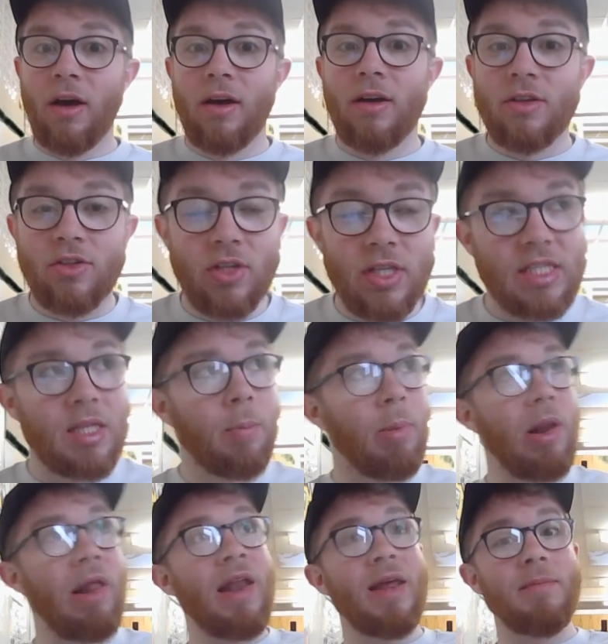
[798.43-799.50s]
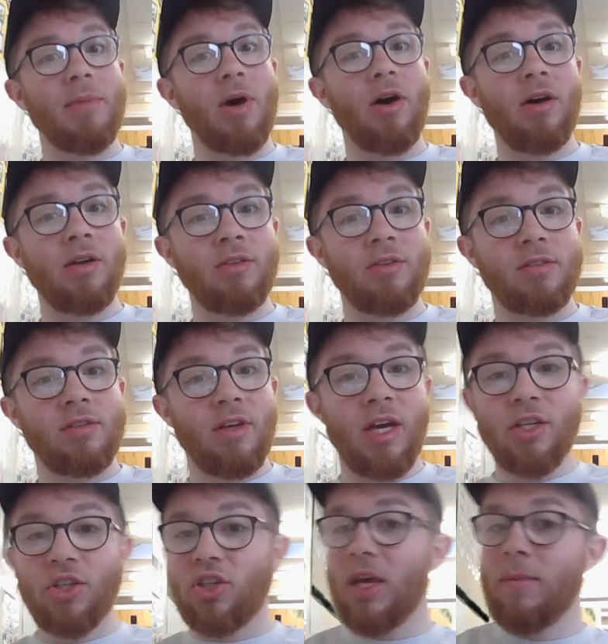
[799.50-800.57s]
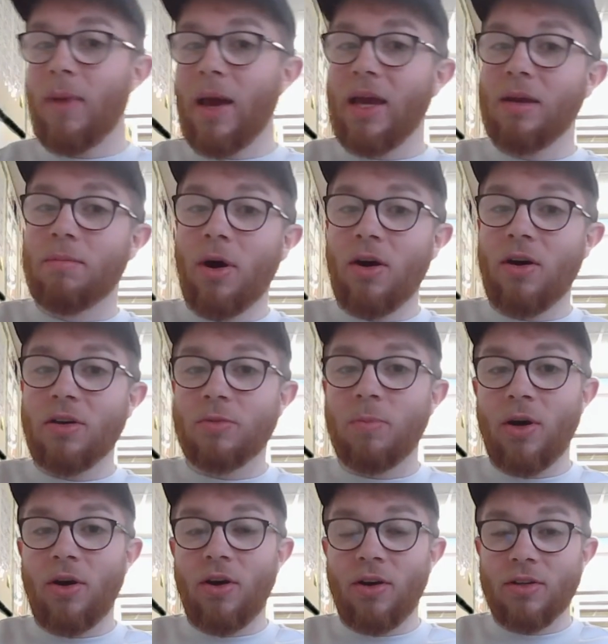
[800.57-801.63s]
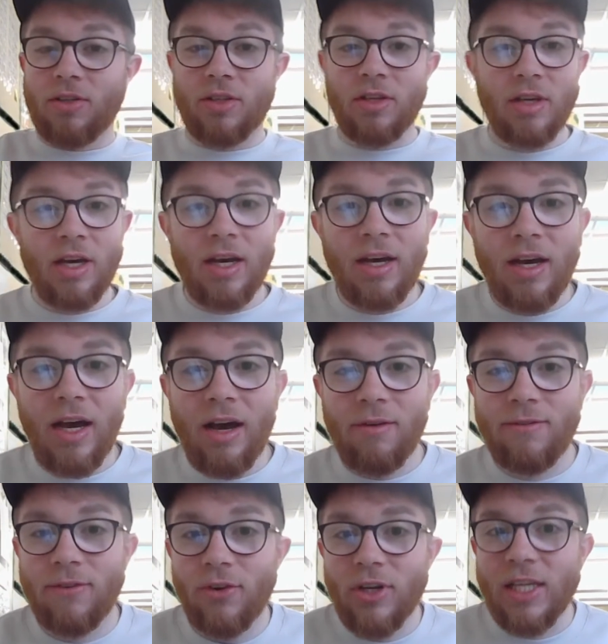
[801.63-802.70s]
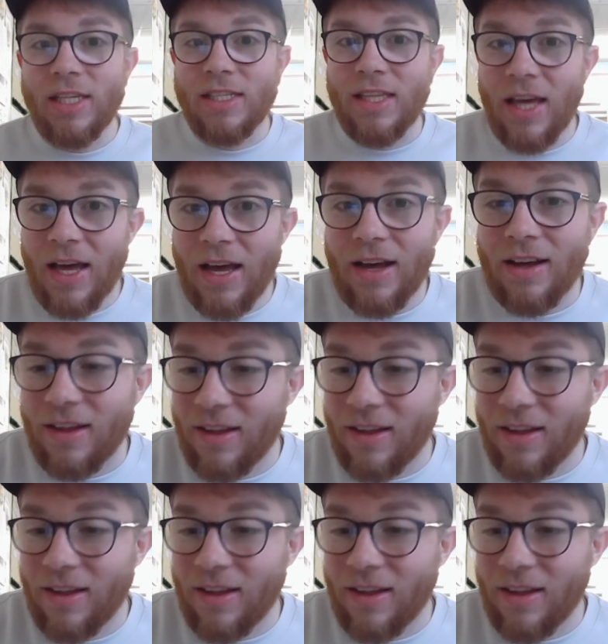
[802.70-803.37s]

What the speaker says: So there's the planet Mars, and she made Mars bars. How funny is that?